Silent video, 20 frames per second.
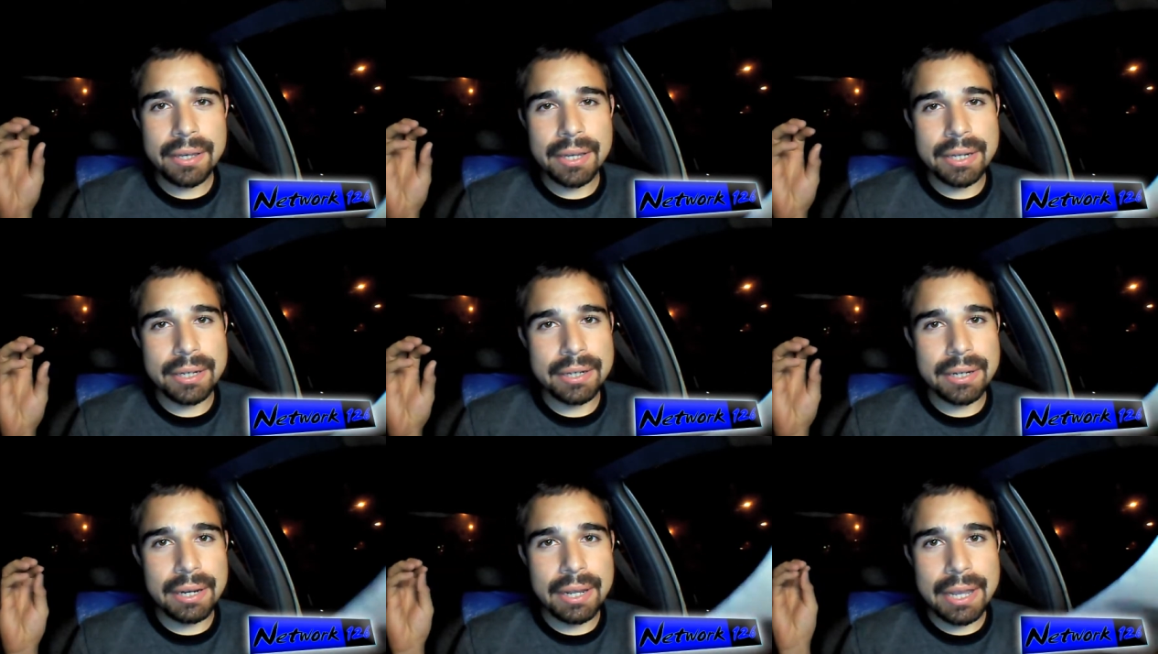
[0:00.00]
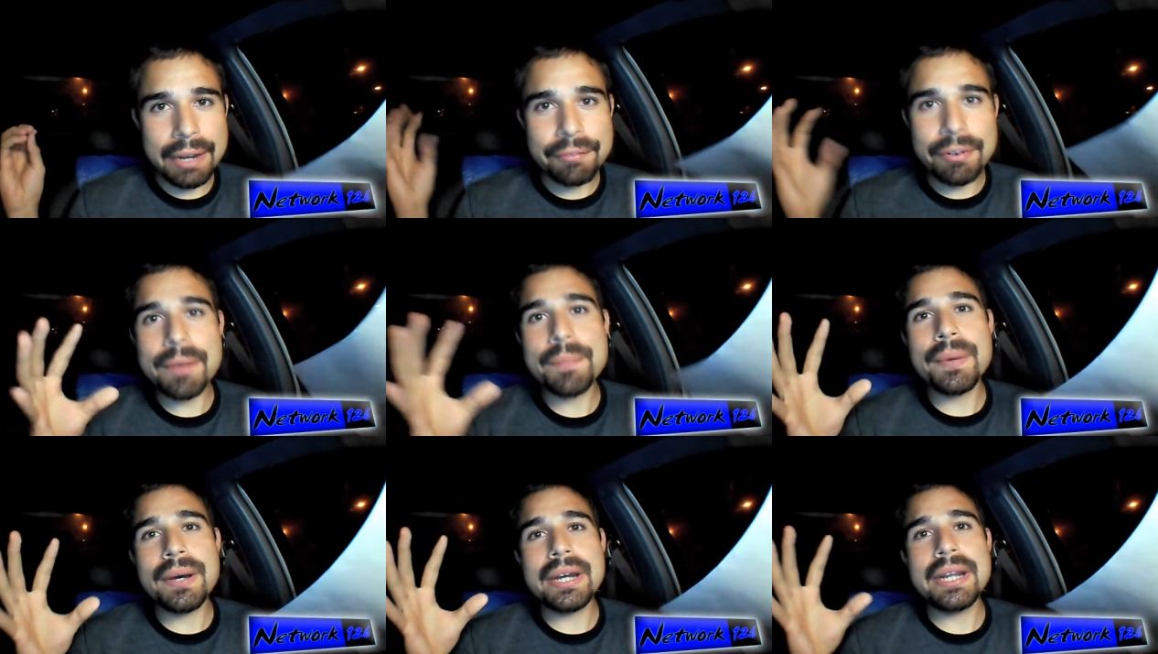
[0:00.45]
and
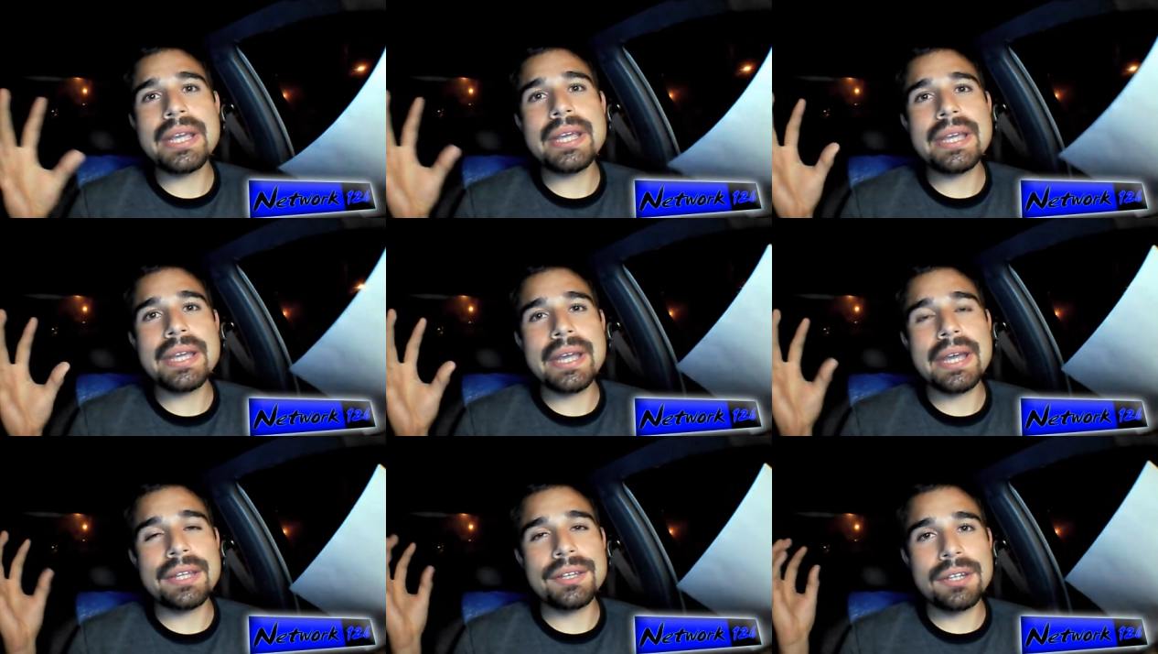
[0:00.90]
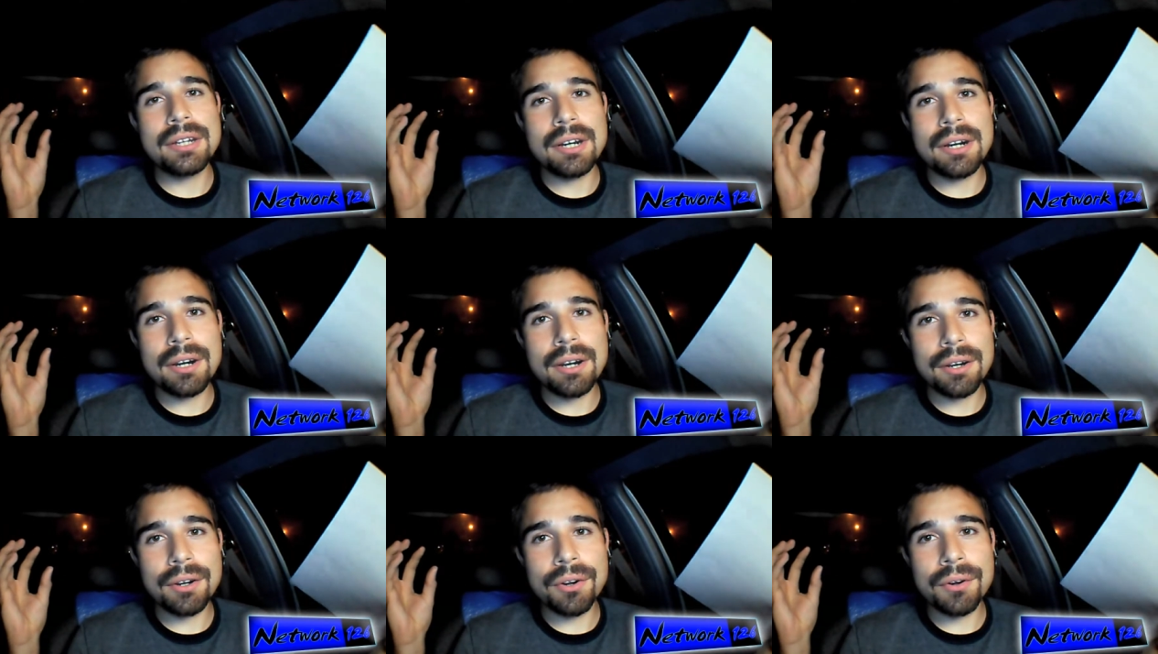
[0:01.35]
everybody and
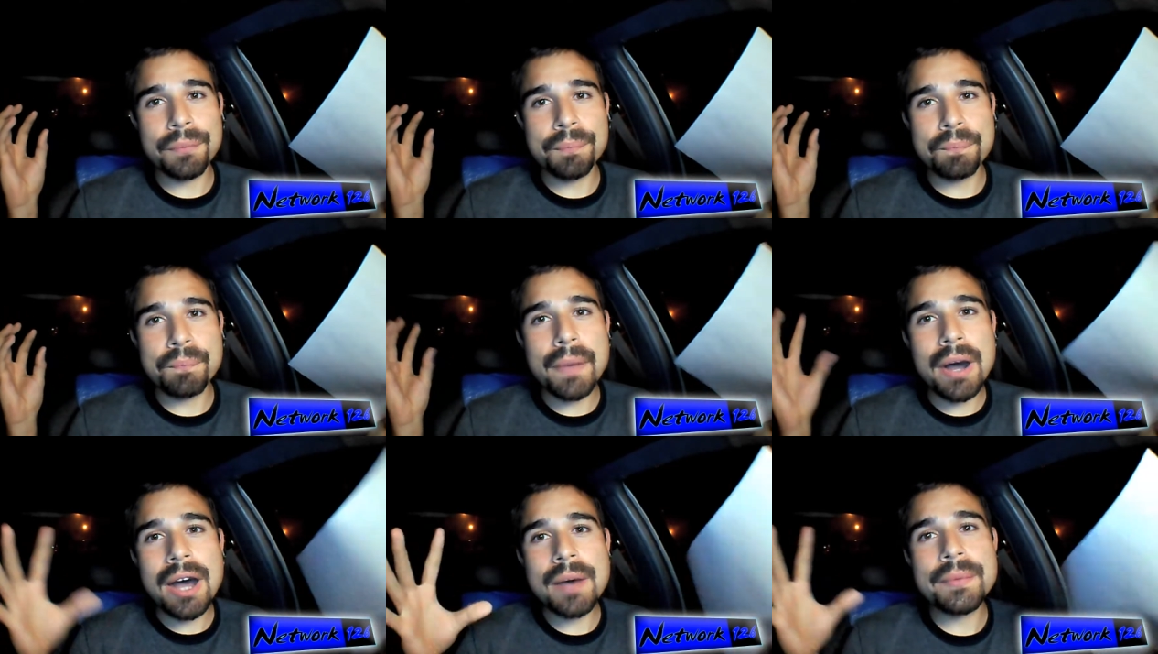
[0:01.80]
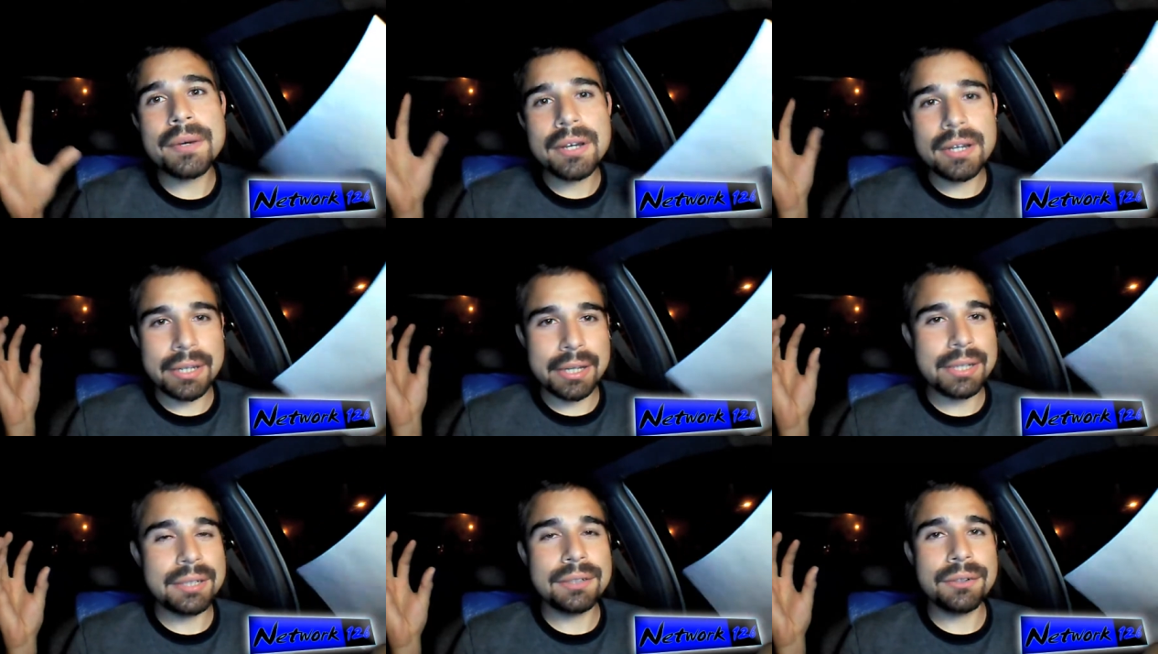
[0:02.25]
their
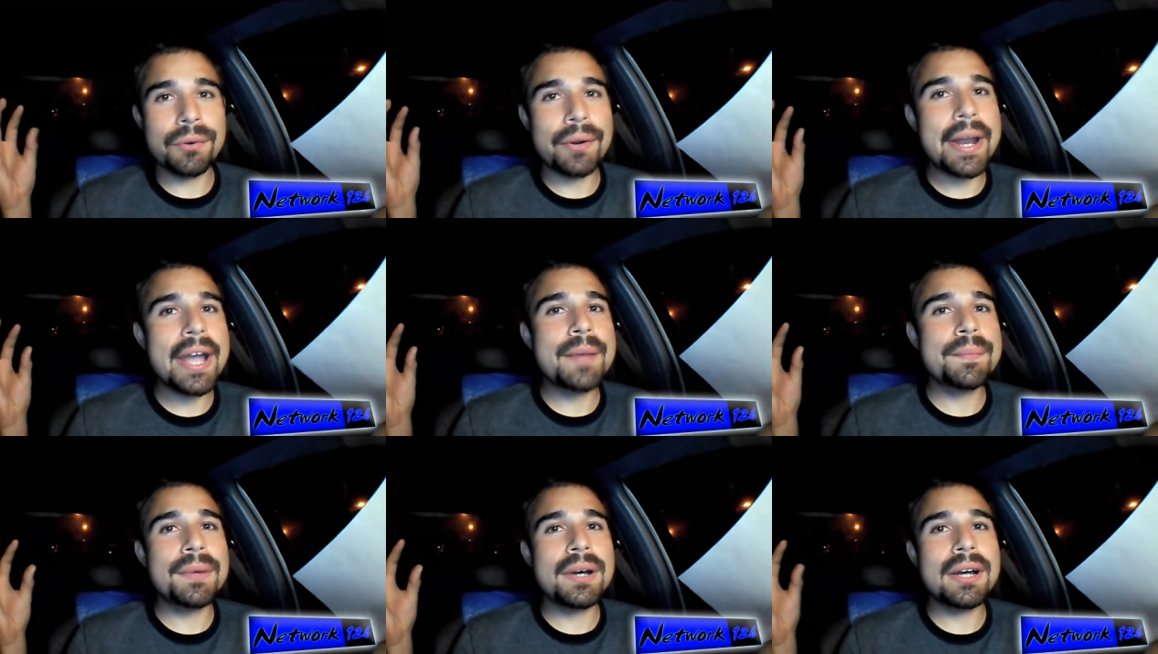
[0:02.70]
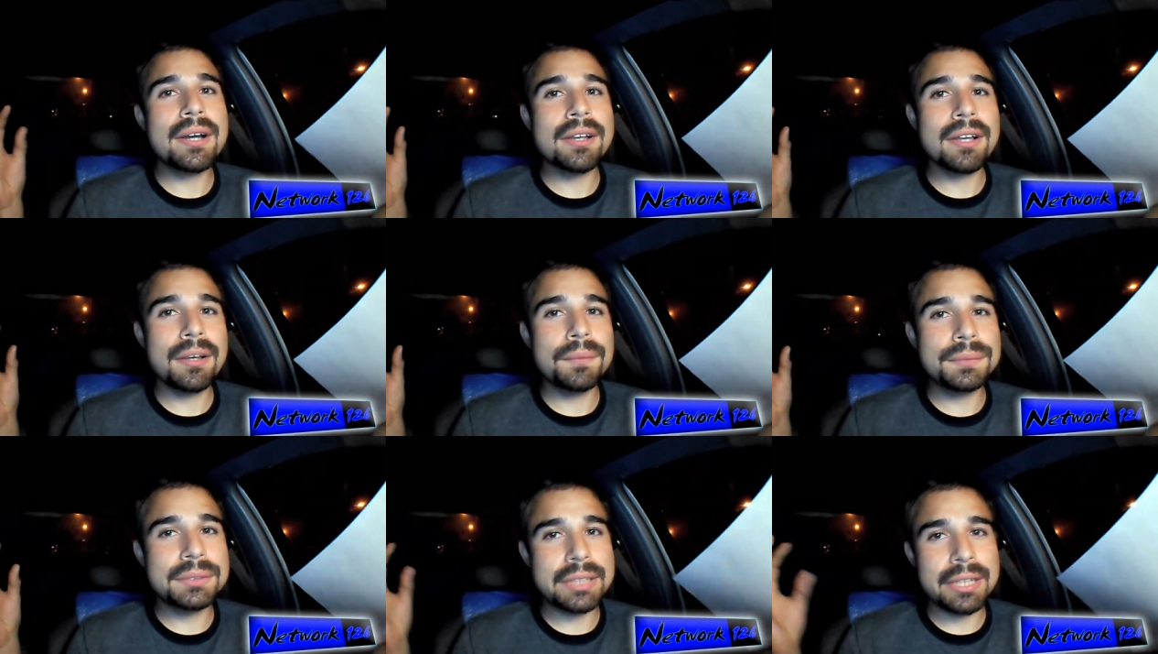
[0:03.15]
mama and grandma
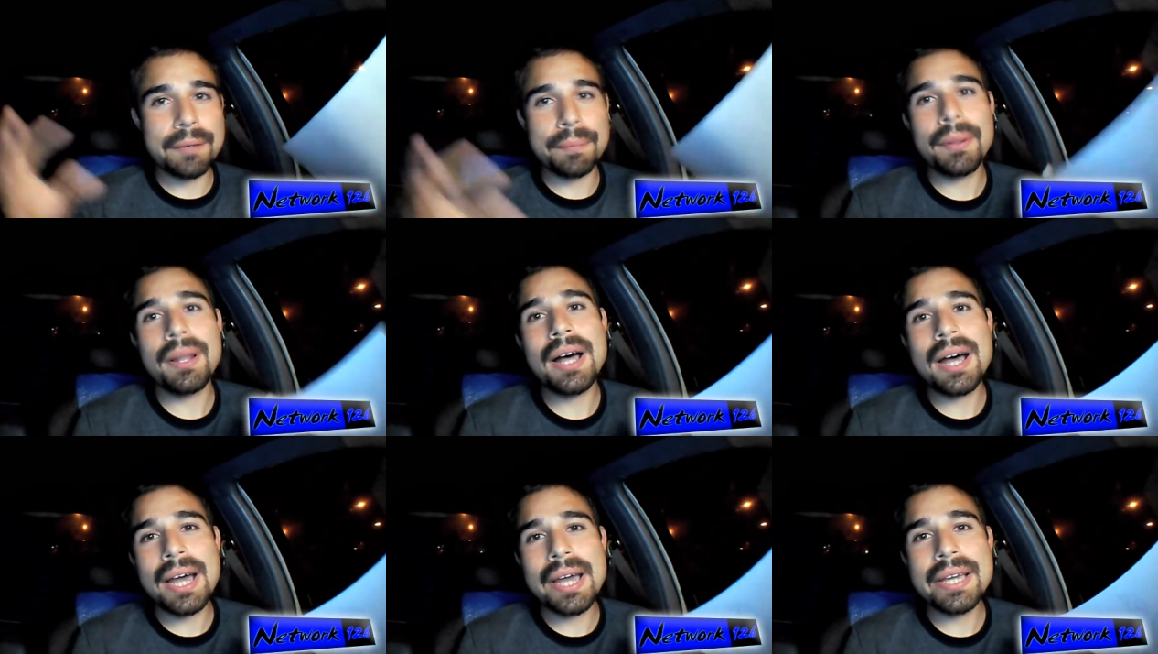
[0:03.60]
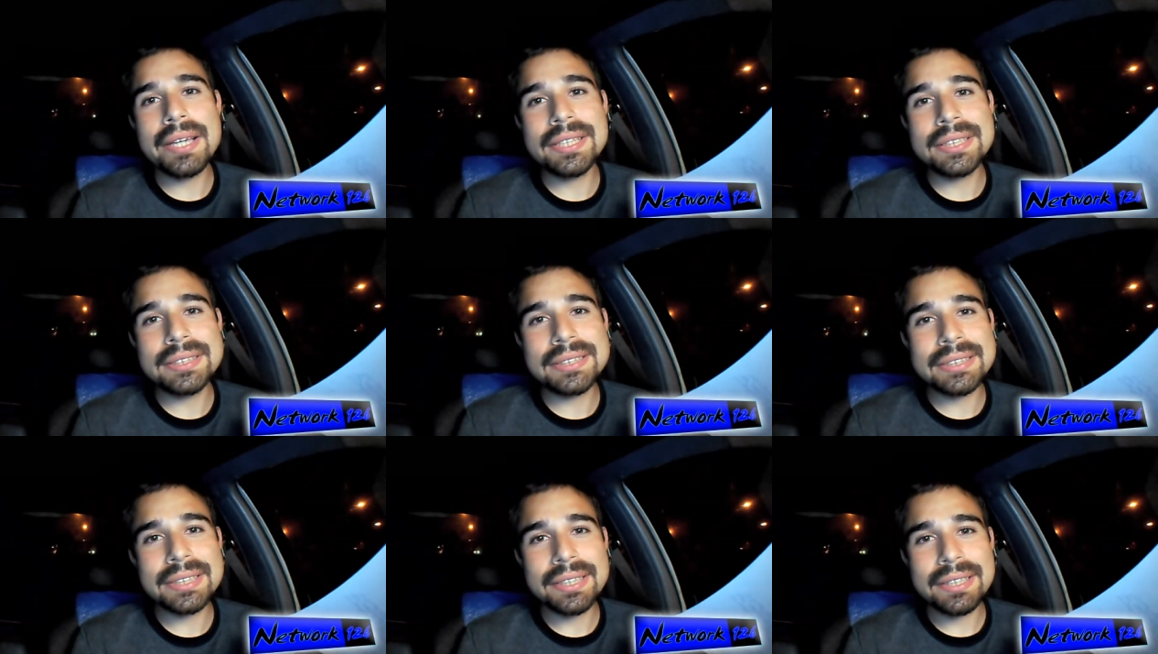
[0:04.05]
comes and
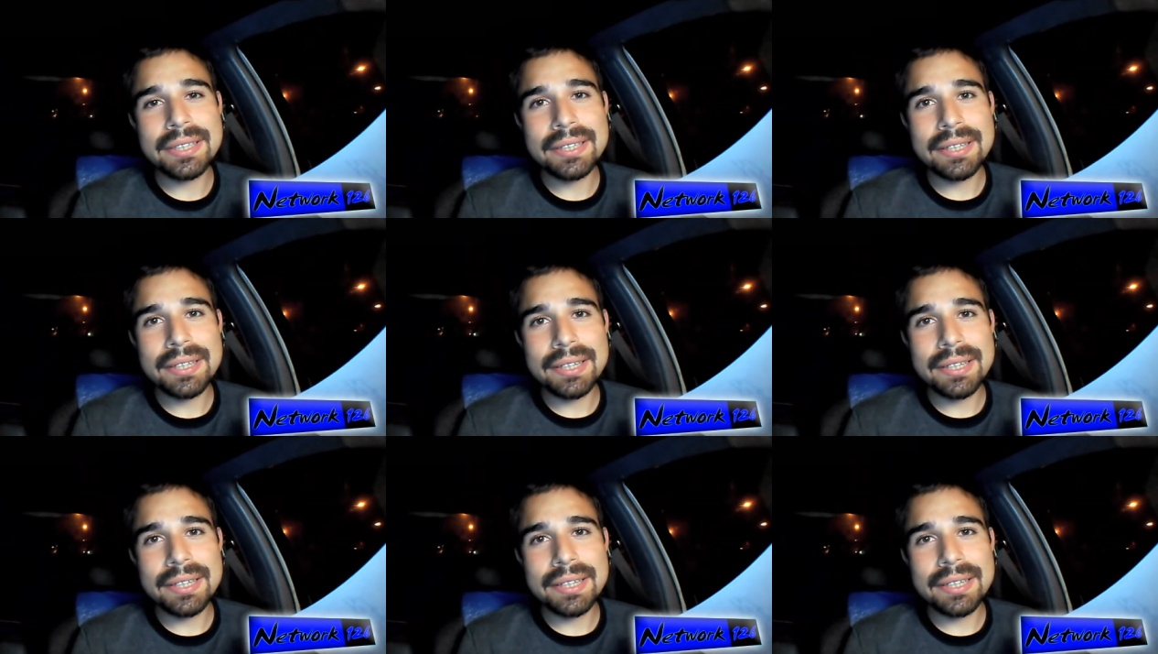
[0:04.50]
applies,